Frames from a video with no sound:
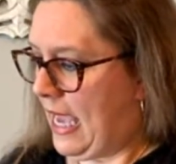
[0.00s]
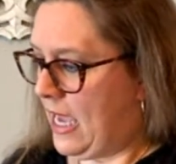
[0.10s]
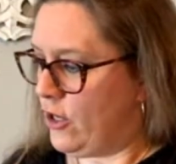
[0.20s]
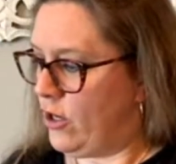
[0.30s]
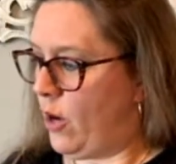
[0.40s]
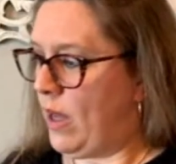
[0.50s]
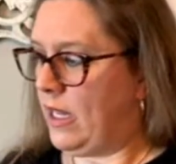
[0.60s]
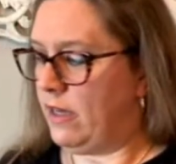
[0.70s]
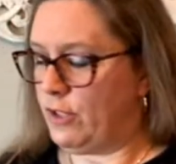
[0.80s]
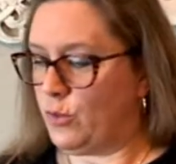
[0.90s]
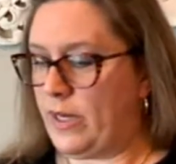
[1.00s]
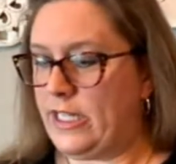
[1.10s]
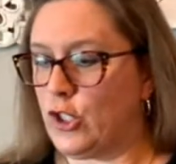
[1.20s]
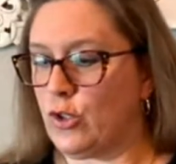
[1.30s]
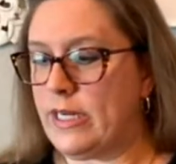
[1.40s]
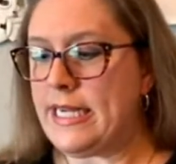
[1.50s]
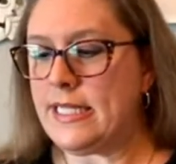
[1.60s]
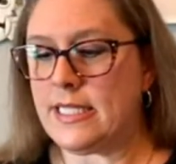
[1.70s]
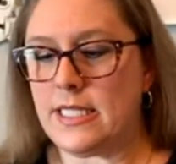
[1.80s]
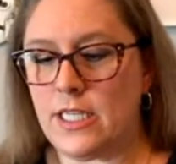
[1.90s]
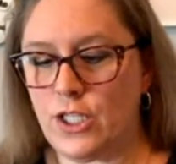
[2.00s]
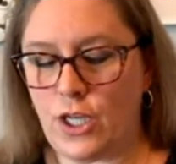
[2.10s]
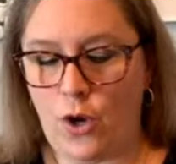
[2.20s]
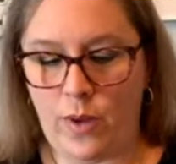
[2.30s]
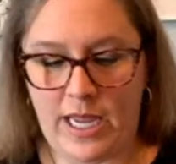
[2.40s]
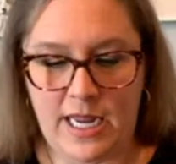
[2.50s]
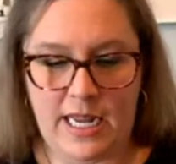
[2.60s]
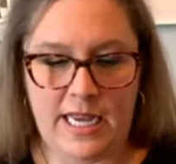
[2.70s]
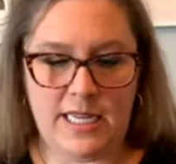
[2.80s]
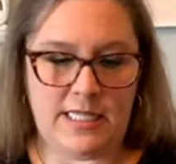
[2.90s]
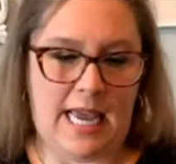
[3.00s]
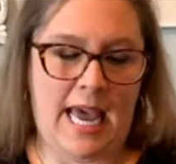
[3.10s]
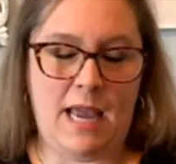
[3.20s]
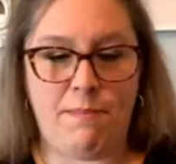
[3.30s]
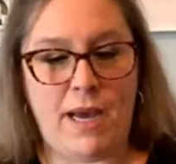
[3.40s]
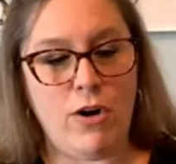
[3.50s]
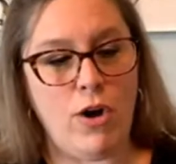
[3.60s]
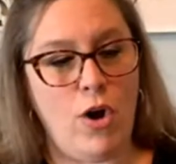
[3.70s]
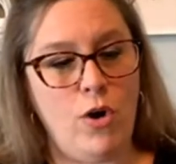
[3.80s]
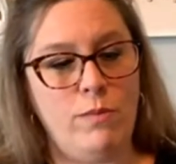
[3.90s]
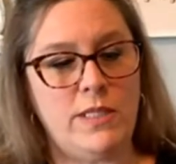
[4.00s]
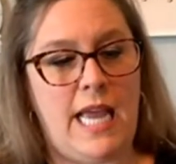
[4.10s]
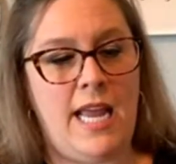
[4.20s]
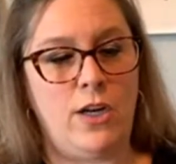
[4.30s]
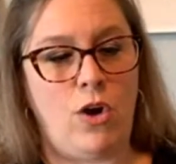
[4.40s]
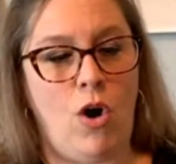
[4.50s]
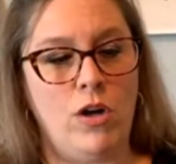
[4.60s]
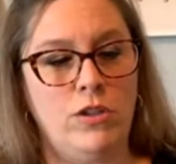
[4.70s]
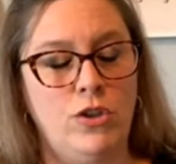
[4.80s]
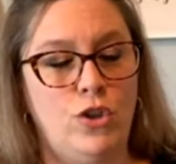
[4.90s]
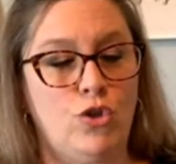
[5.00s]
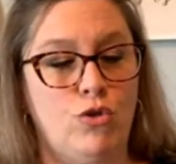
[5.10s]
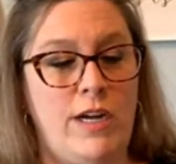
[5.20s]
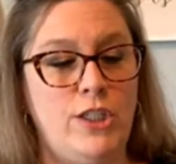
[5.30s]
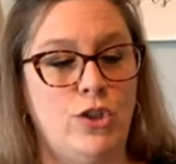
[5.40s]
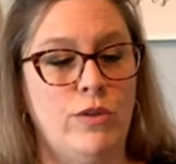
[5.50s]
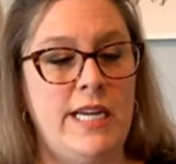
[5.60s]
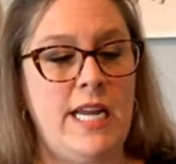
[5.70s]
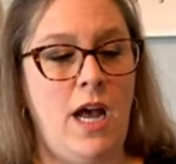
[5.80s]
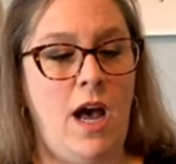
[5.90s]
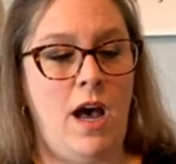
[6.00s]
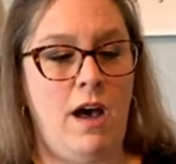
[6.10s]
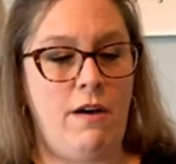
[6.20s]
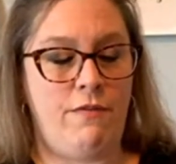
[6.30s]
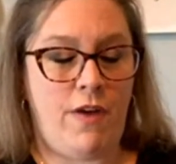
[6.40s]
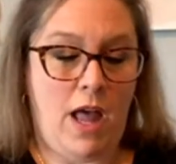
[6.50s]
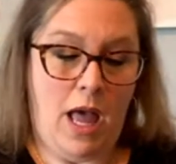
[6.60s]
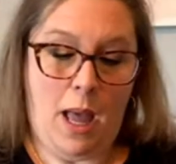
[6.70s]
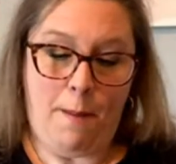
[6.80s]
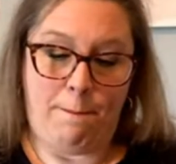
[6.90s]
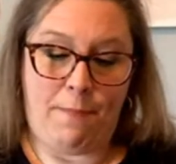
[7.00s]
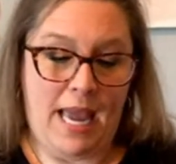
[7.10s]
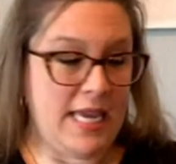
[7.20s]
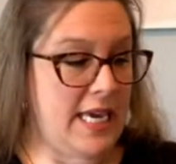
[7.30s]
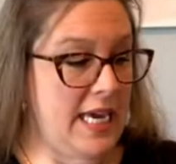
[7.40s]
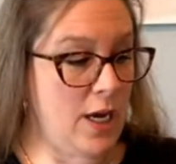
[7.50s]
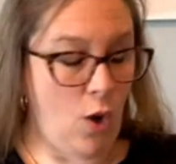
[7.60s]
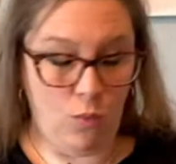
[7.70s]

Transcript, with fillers: And you know, I love sweet treats. So it is a Better Homes and Gardens treasury of baking